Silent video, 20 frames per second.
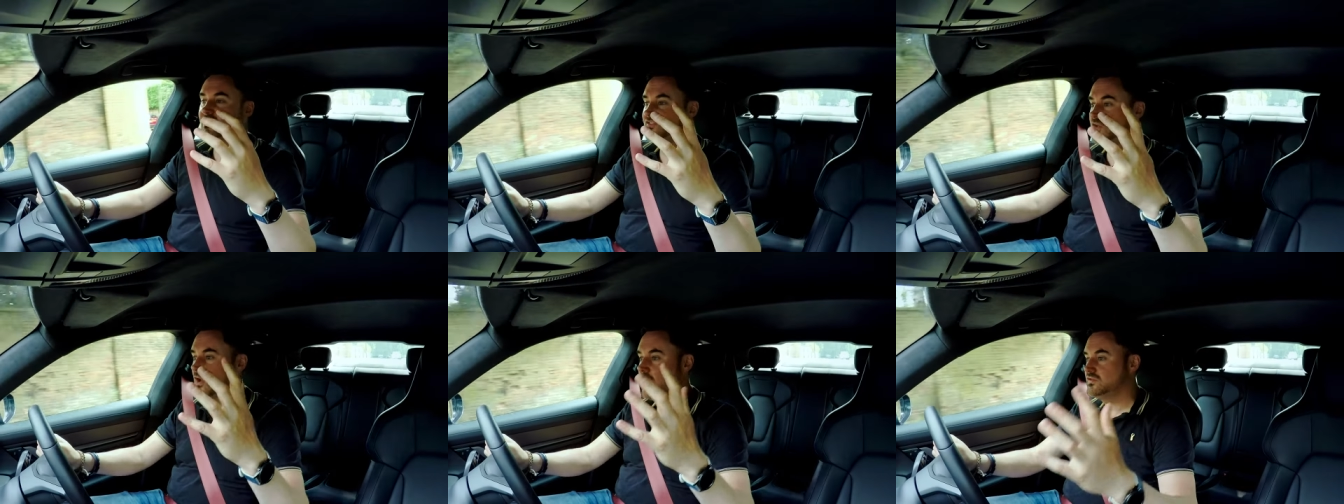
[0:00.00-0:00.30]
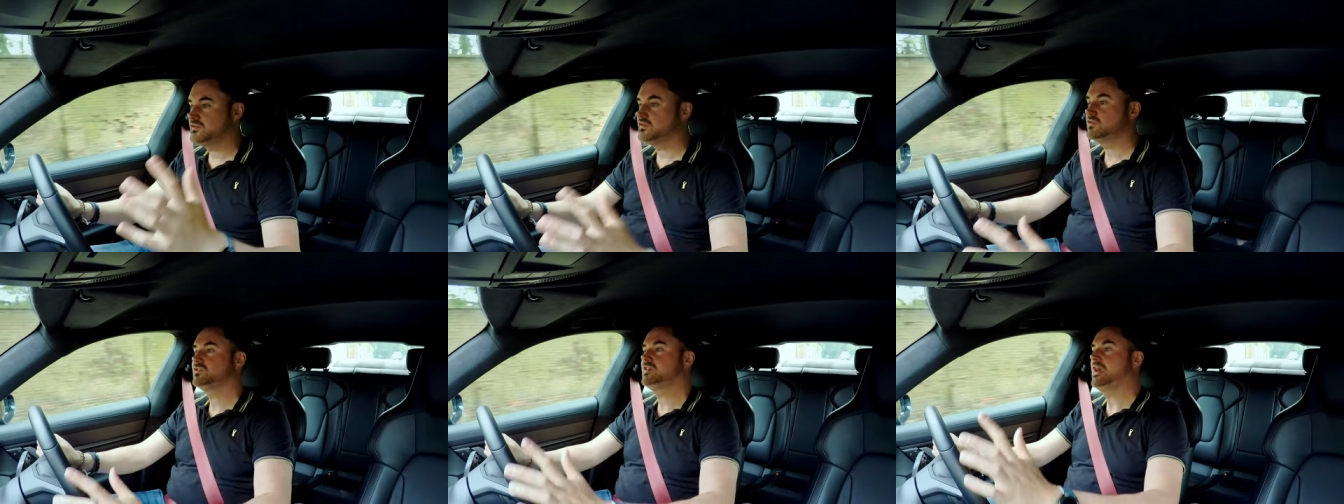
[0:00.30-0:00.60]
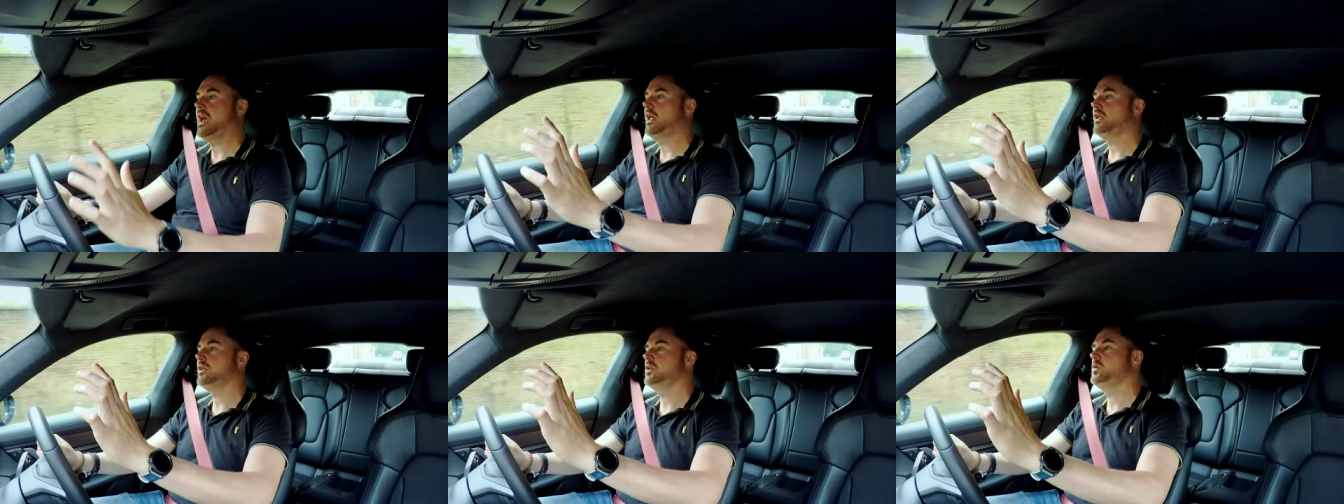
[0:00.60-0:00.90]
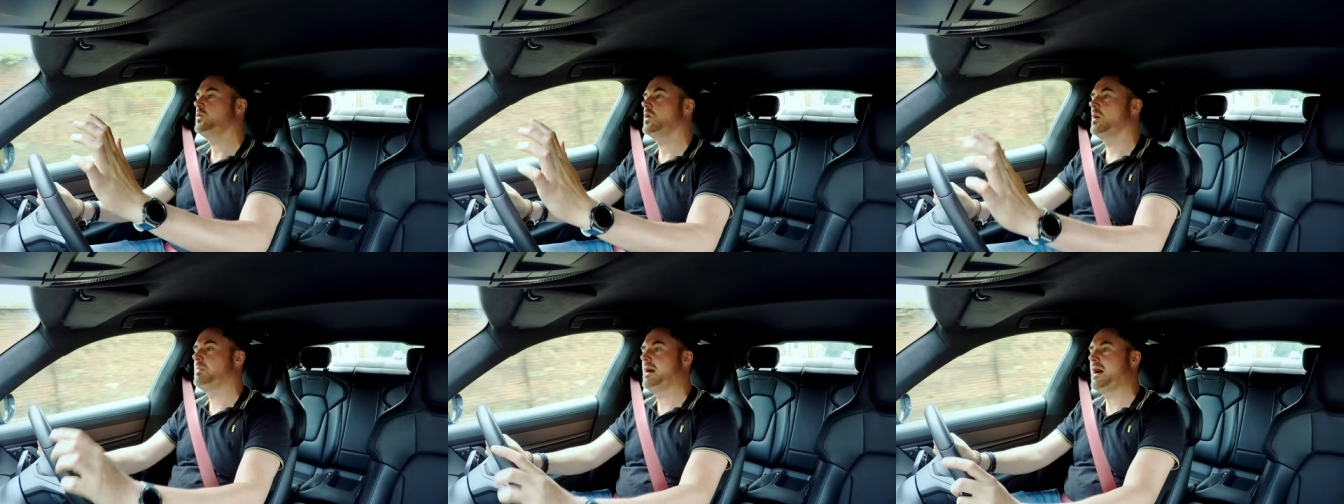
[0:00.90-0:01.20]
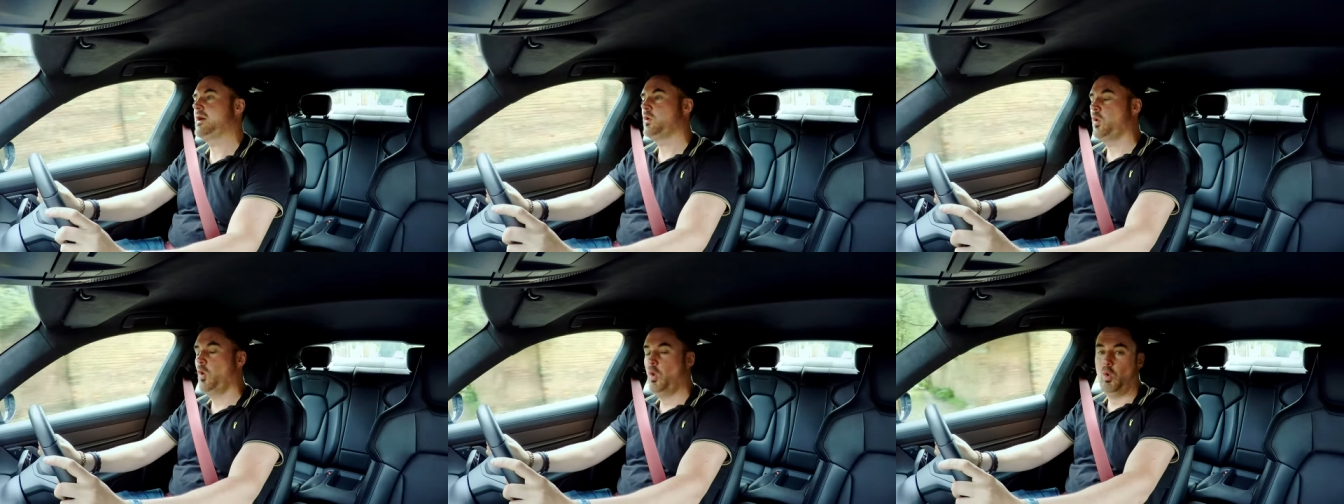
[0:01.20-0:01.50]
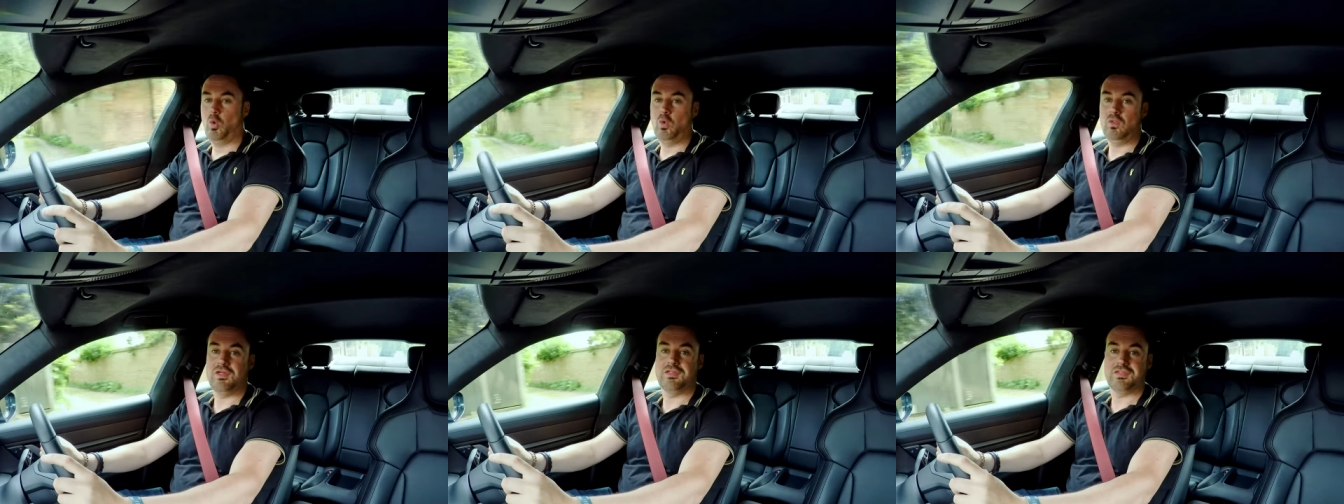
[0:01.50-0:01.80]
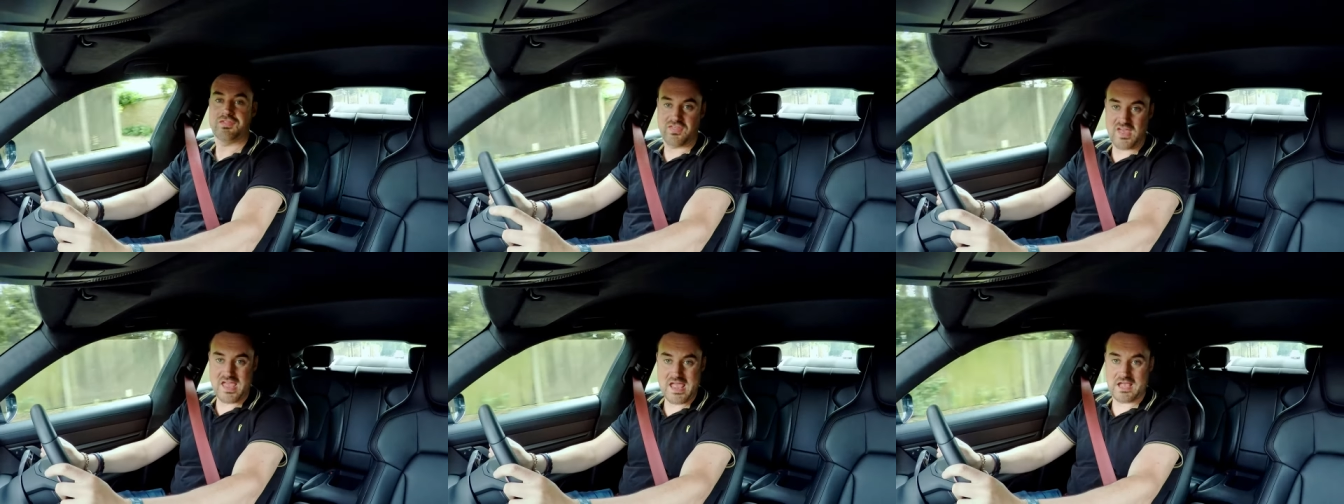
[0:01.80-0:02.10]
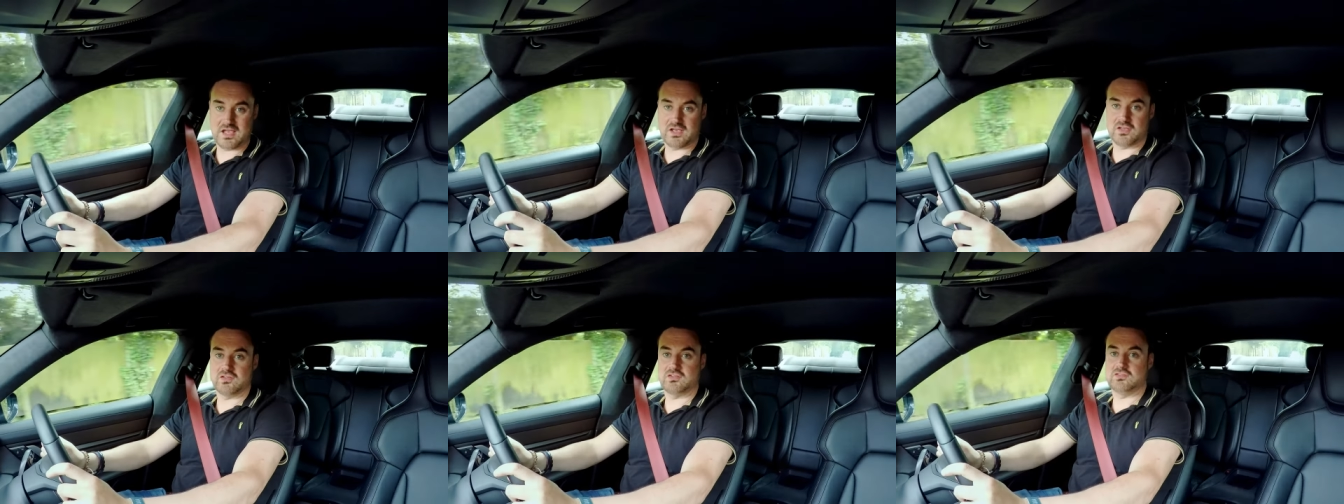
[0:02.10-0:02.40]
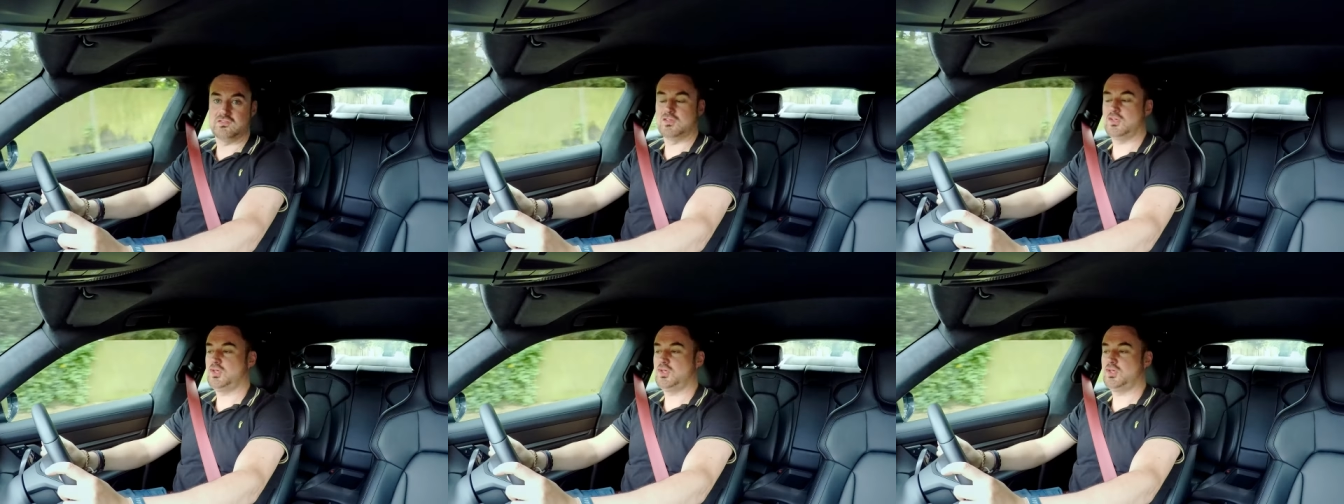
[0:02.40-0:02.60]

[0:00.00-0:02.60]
is going to tell you about all the things